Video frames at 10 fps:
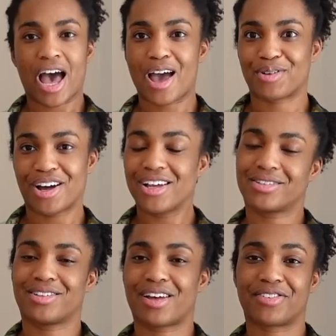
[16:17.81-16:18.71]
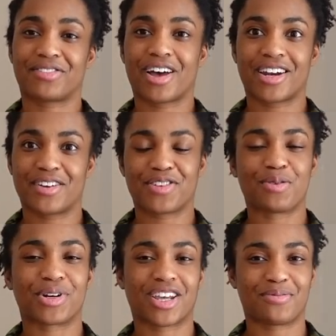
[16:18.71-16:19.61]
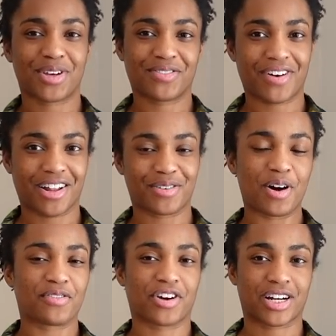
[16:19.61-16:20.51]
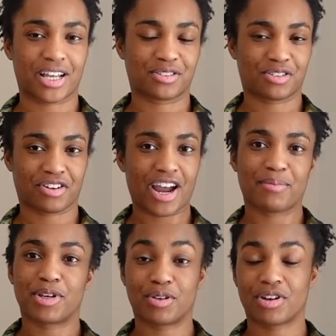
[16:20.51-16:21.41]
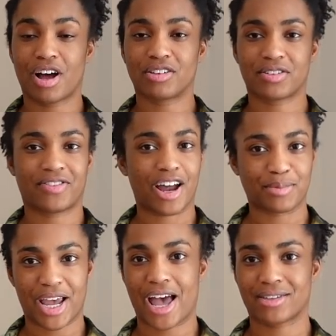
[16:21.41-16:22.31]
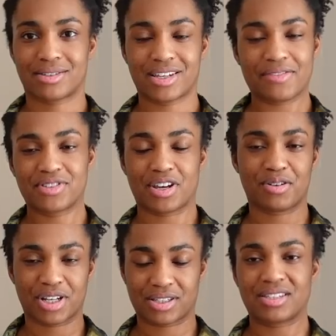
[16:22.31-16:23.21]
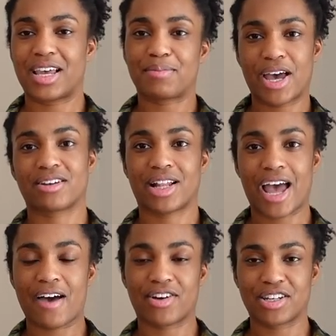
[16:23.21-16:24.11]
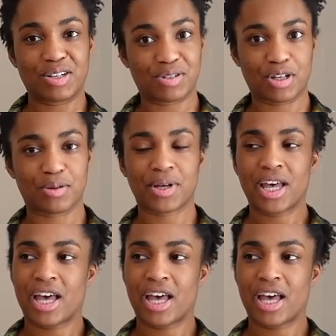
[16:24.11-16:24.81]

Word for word: I would also love if any of you would give me a follow over on Instagram. You can also find me at Stephzone. It's the same handle I have on YouTube.